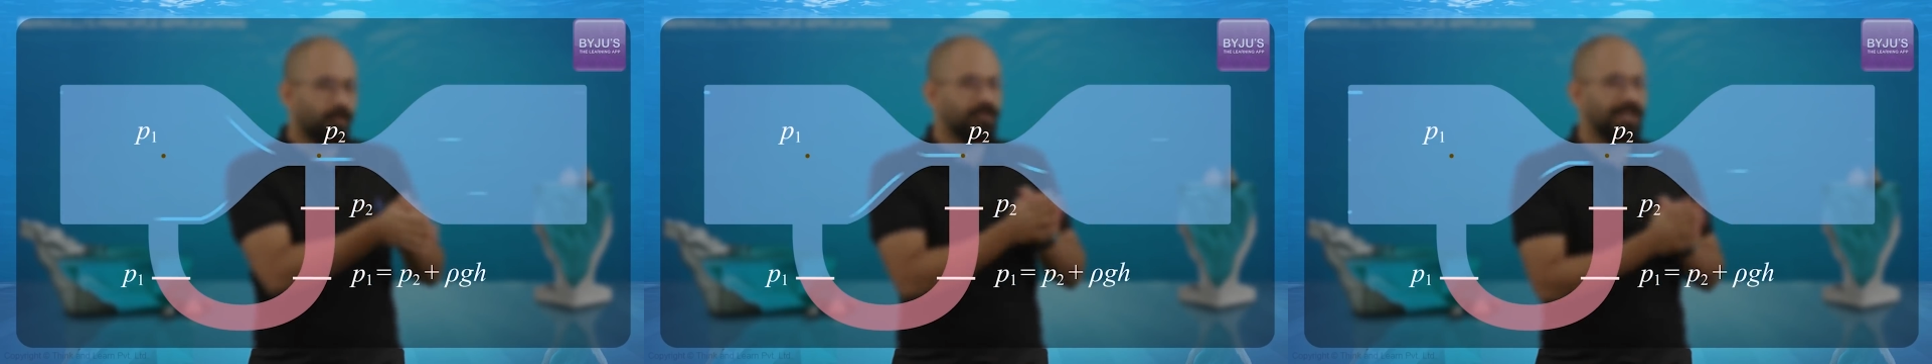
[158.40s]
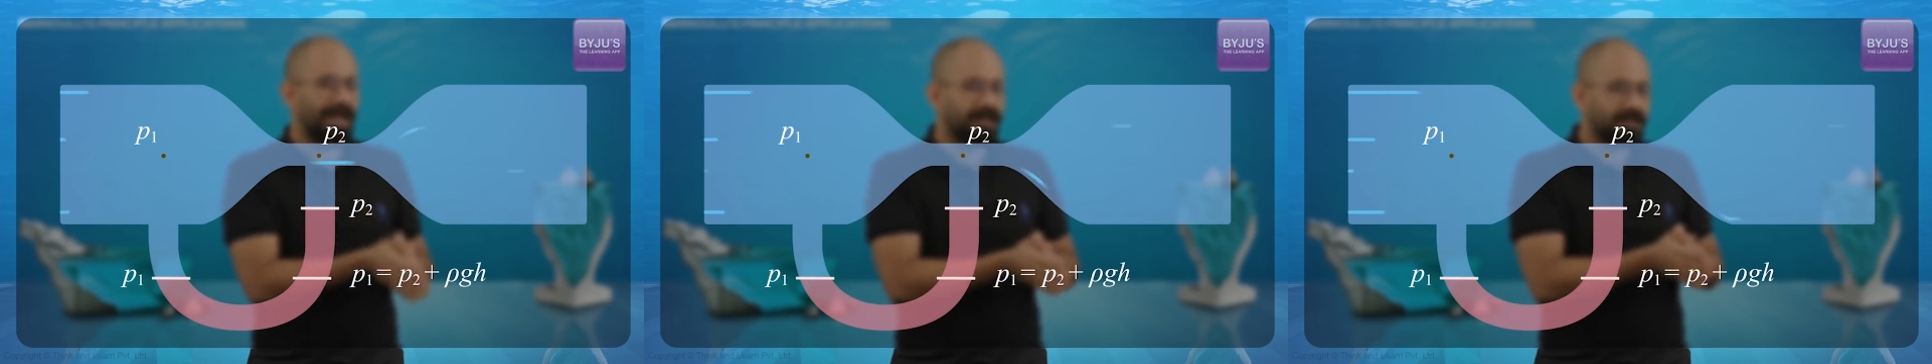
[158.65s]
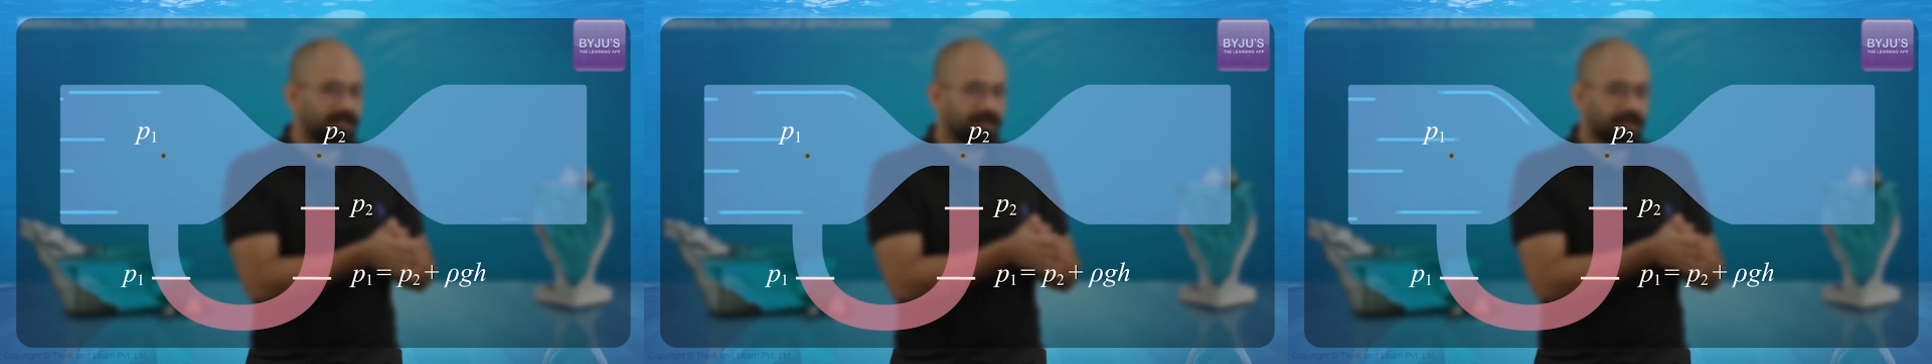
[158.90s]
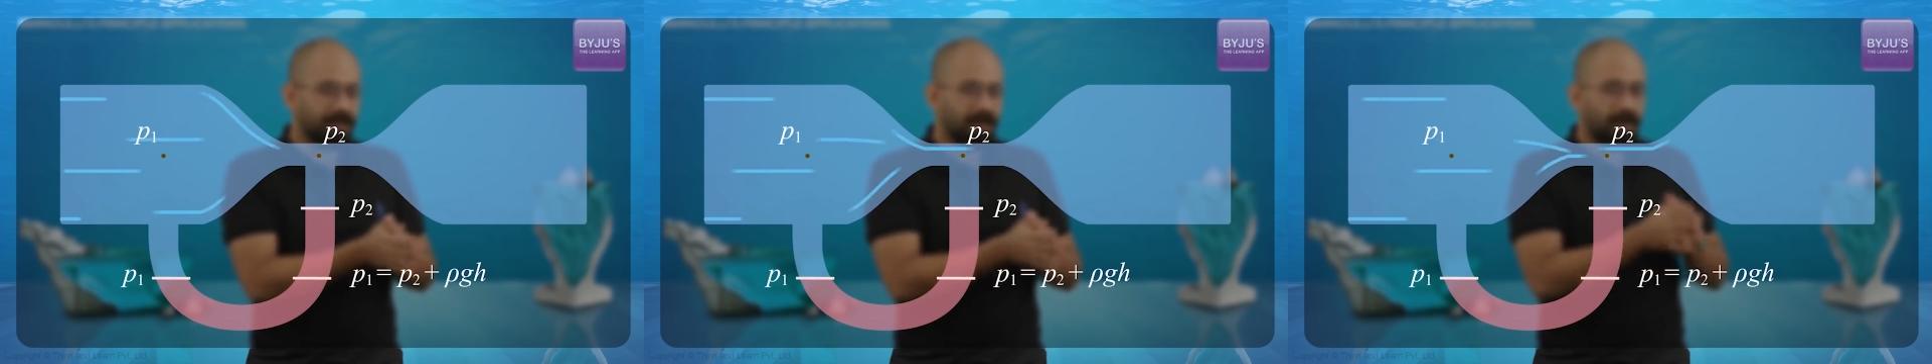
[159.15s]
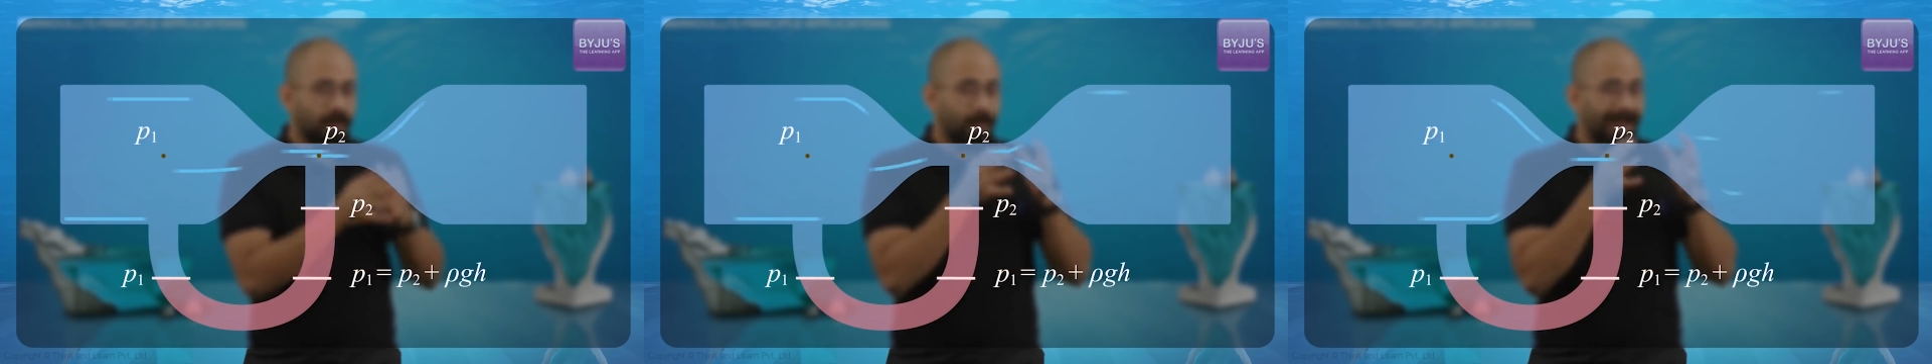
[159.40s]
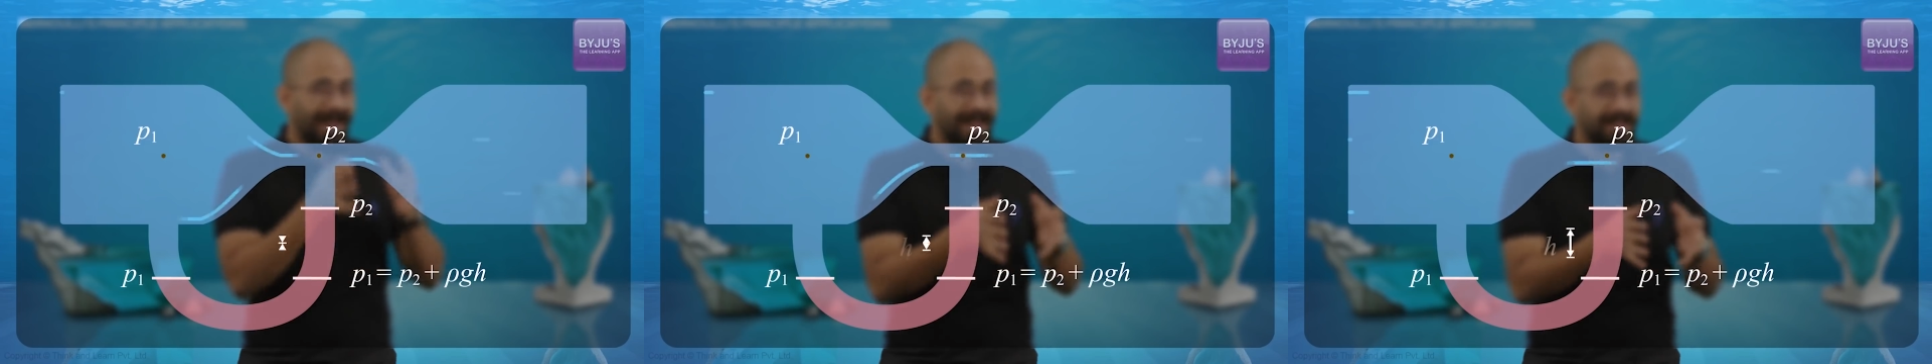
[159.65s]
rho g h,
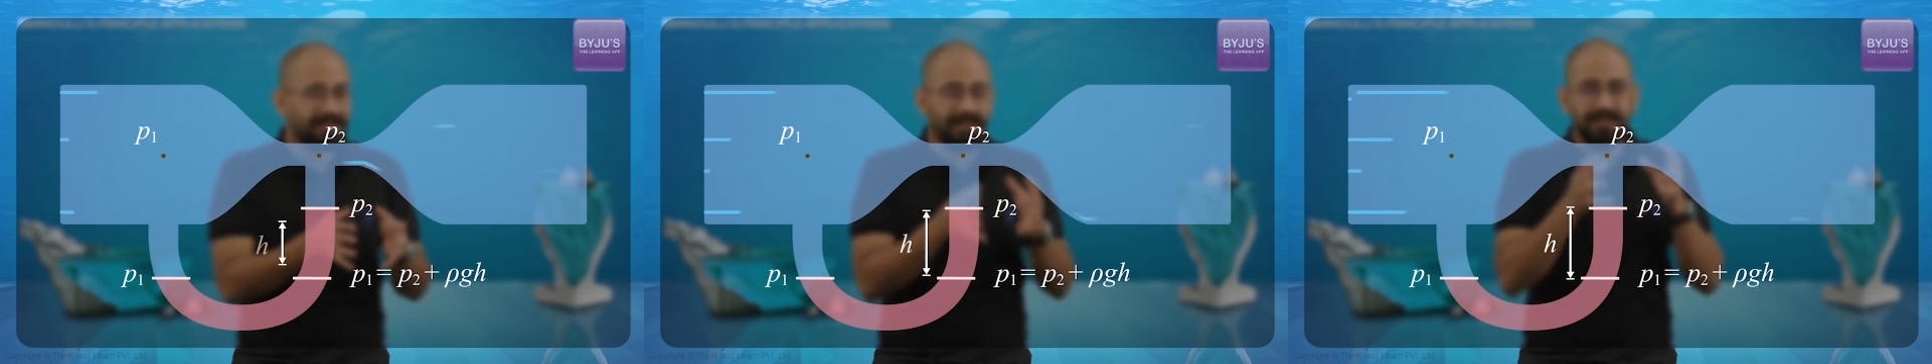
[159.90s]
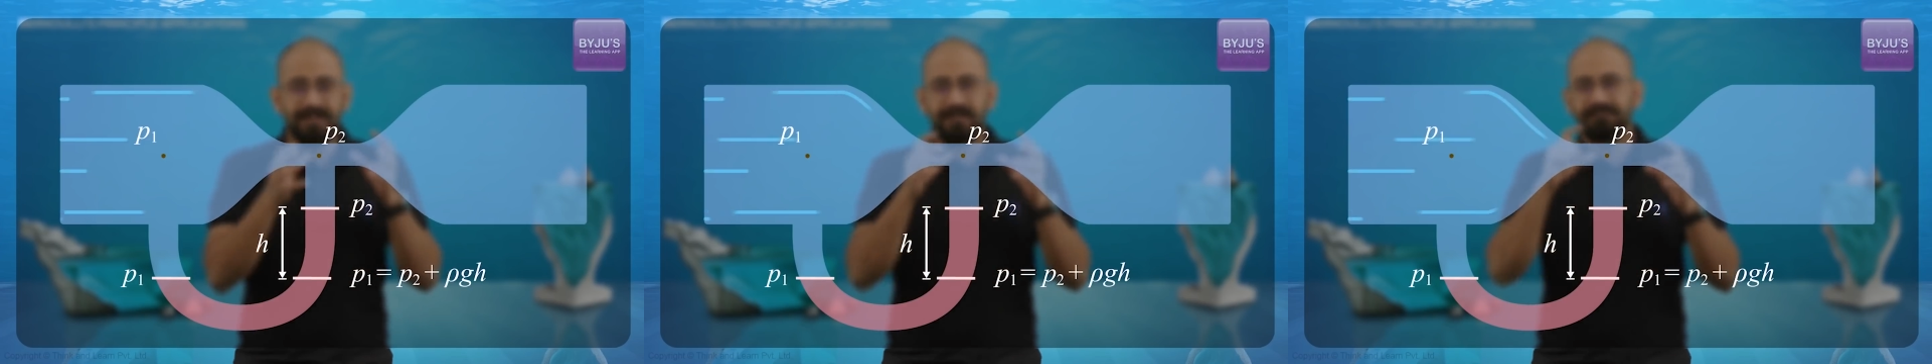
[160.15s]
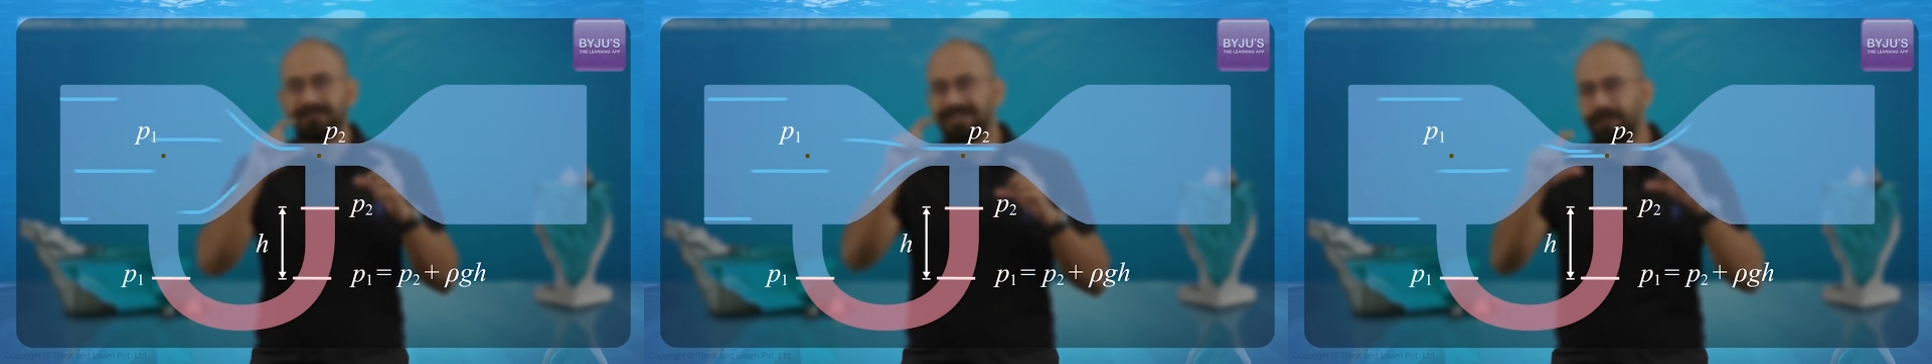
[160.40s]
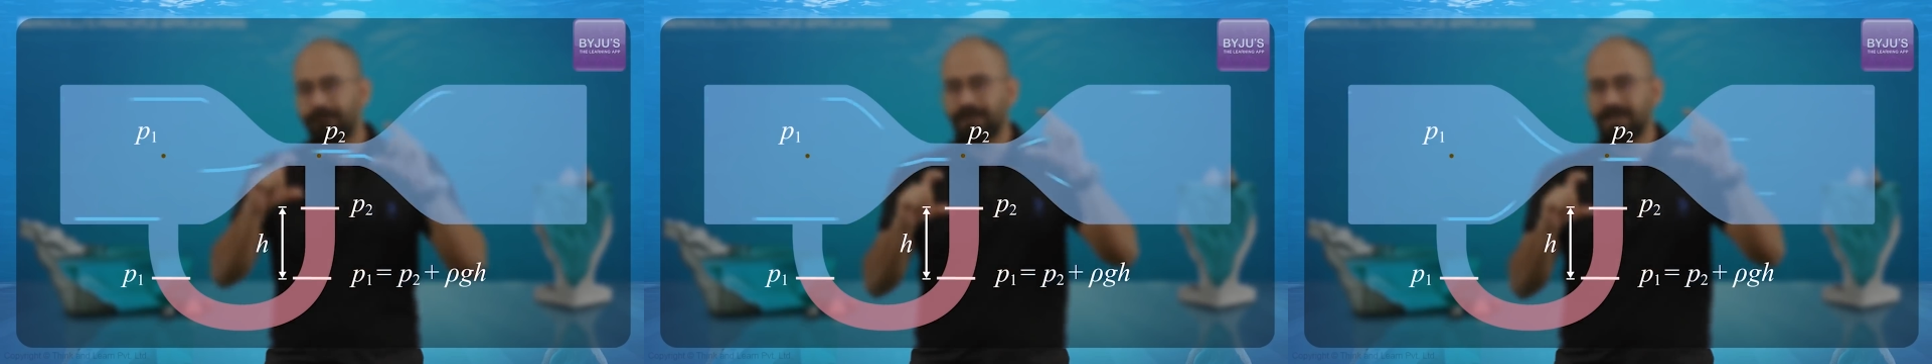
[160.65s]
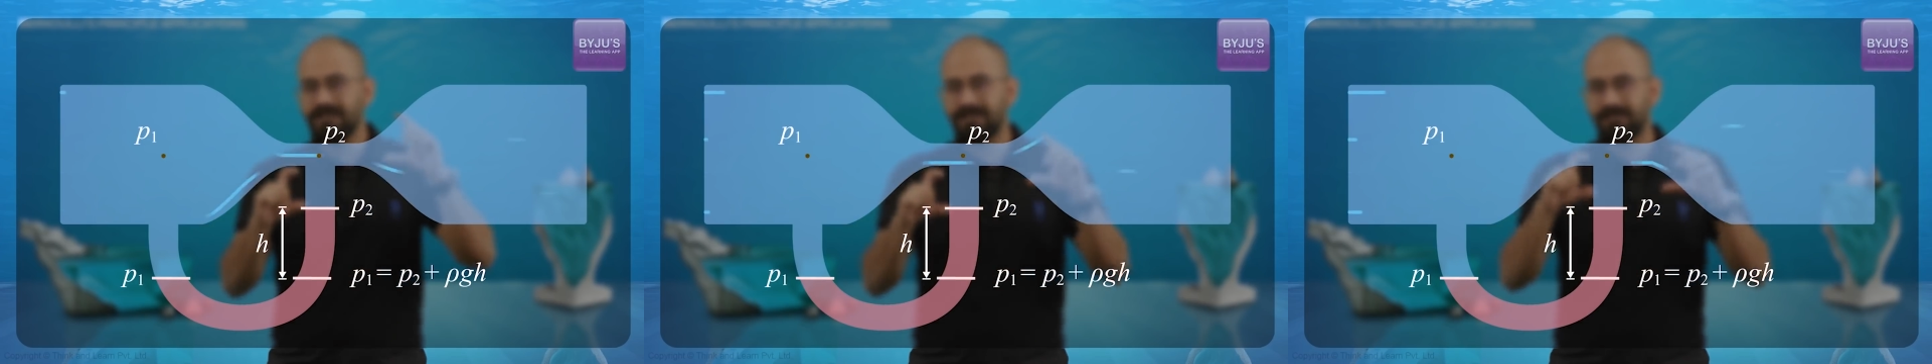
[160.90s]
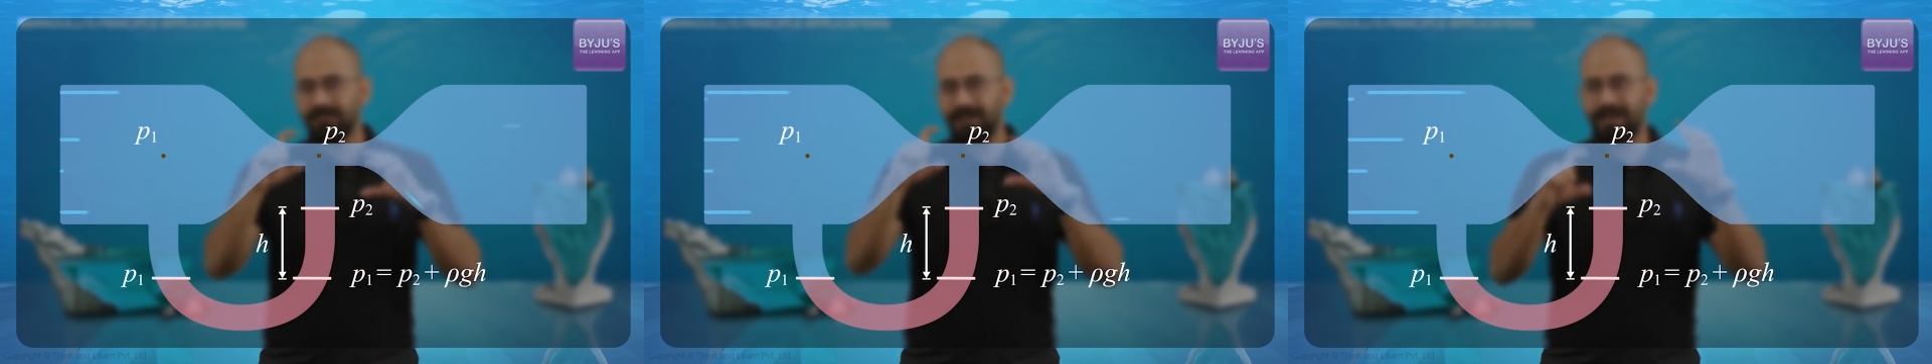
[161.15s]
where h is the difference,